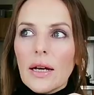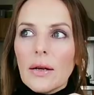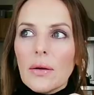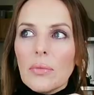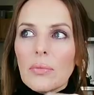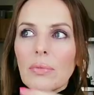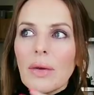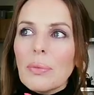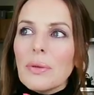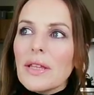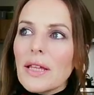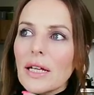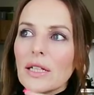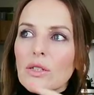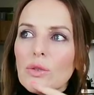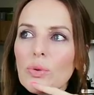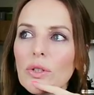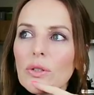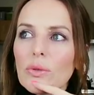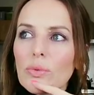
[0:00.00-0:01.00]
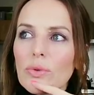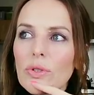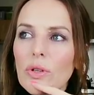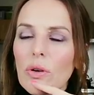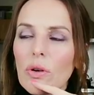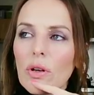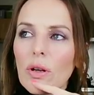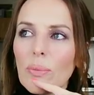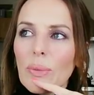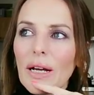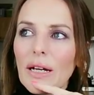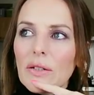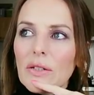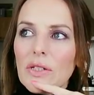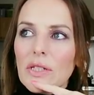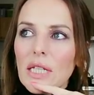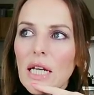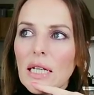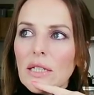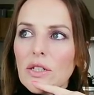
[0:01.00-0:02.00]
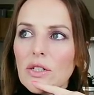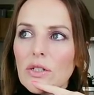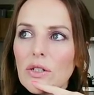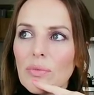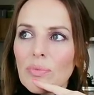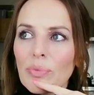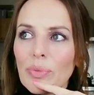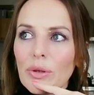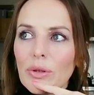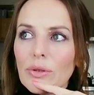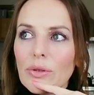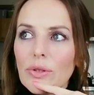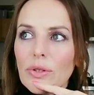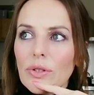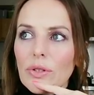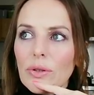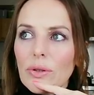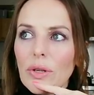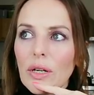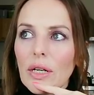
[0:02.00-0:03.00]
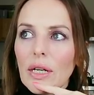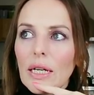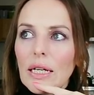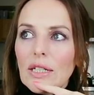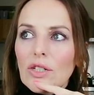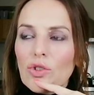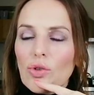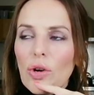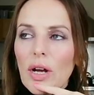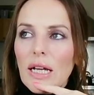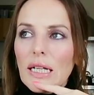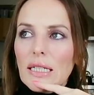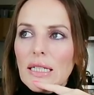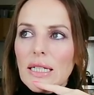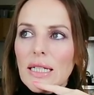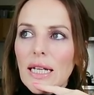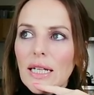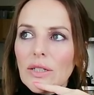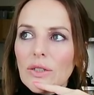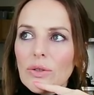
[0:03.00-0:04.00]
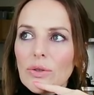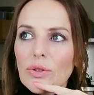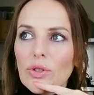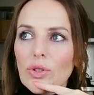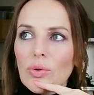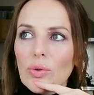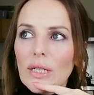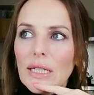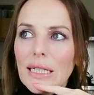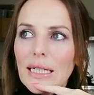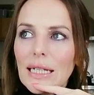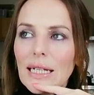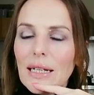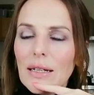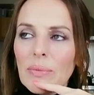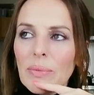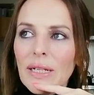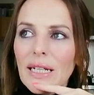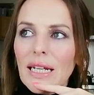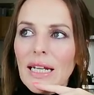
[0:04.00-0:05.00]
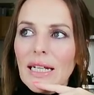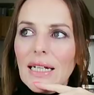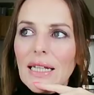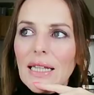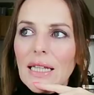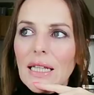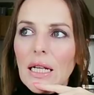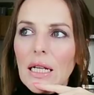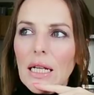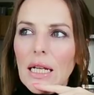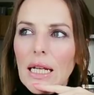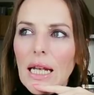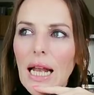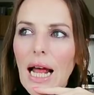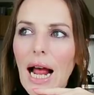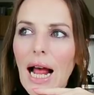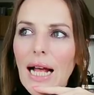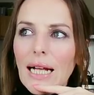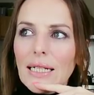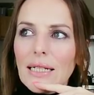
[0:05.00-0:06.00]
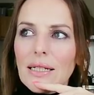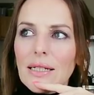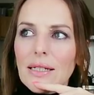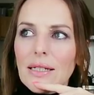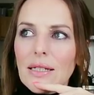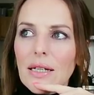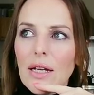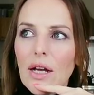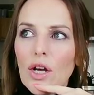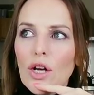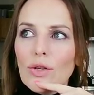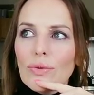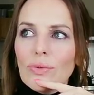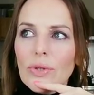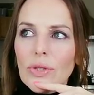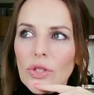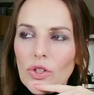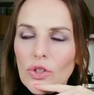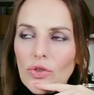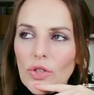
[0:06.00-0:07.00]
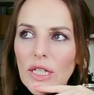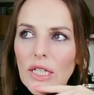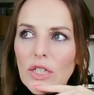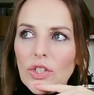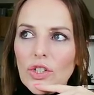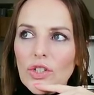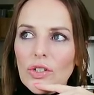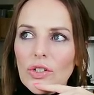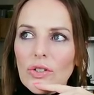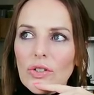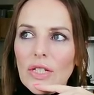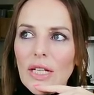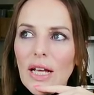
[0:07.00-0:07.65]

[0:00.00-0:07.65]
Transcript: maybe that's what it was all about, Saturn and Pluto trying to get you to eliminate the last restrictions